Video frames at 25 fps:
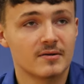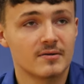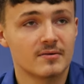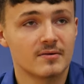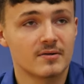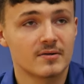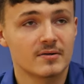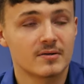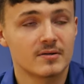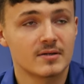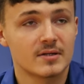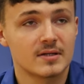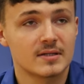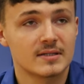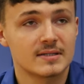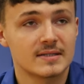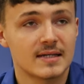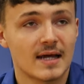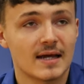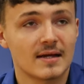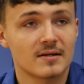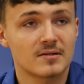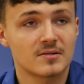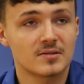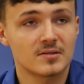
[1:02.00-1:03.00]
and
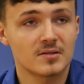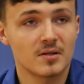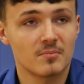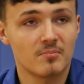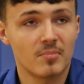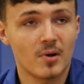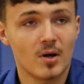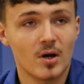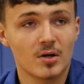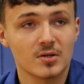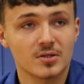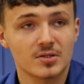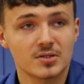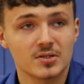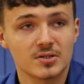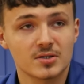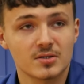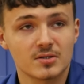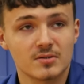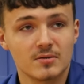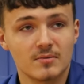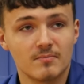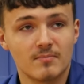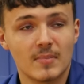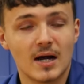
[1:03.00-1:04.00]
text the boss,
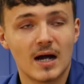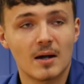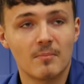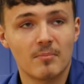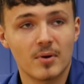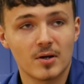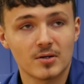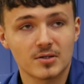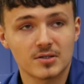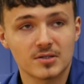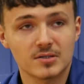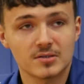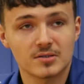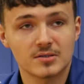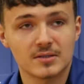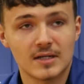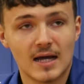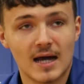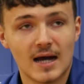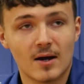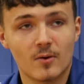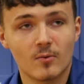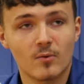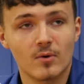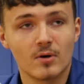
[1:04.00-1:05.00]
my boss
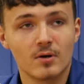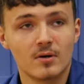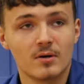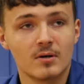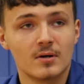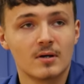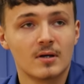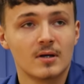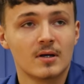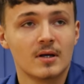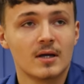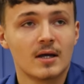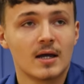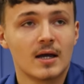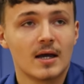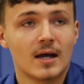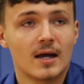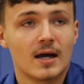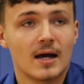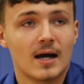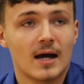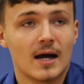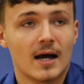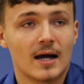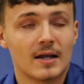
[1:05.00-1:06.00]
now,
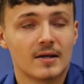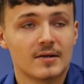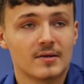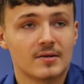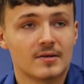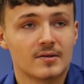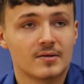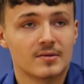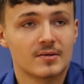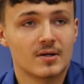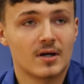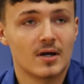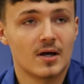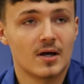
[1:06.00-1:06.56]
and